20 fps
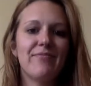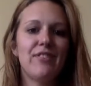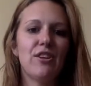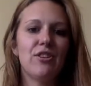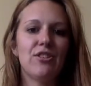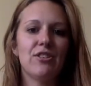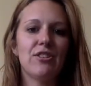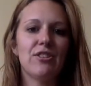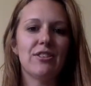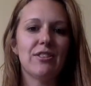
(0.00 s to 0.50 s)

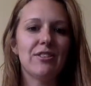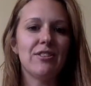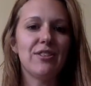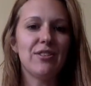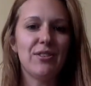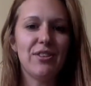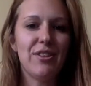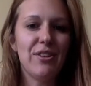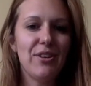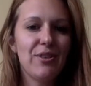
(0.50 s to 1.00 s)
You should just
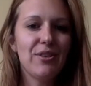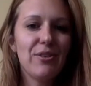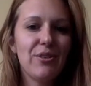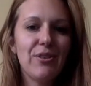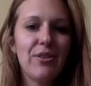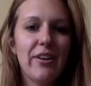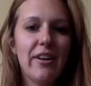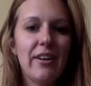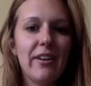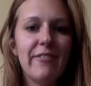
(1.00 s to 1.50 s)
do
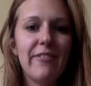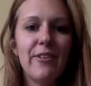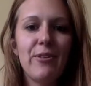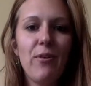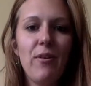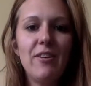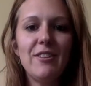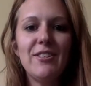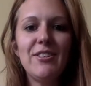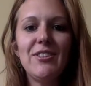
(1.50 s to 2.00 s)
you. And if you
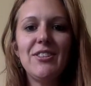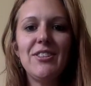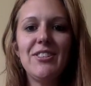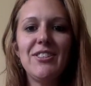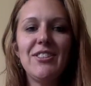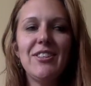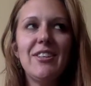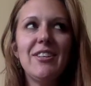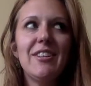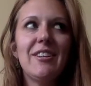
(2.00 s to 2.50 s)
want to, you
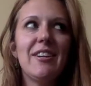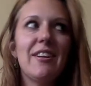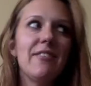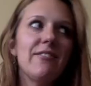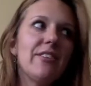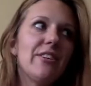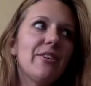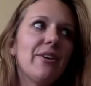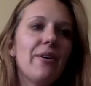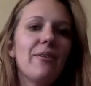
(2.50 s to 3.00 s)
should.
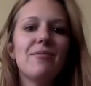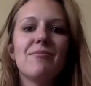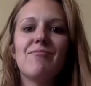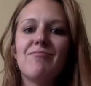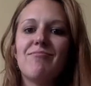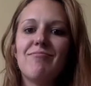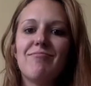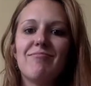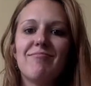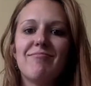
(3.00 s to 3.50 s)
If you don't,
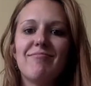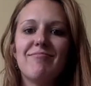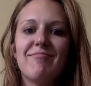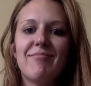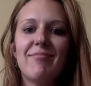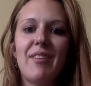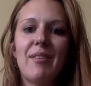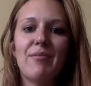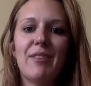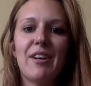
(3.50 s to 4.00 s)

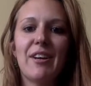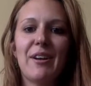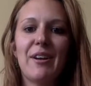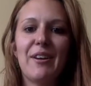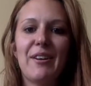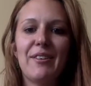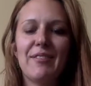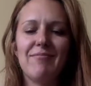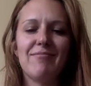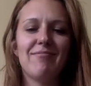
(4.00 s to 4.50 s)
I'm not
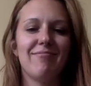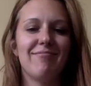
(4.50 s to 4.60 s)
gonna.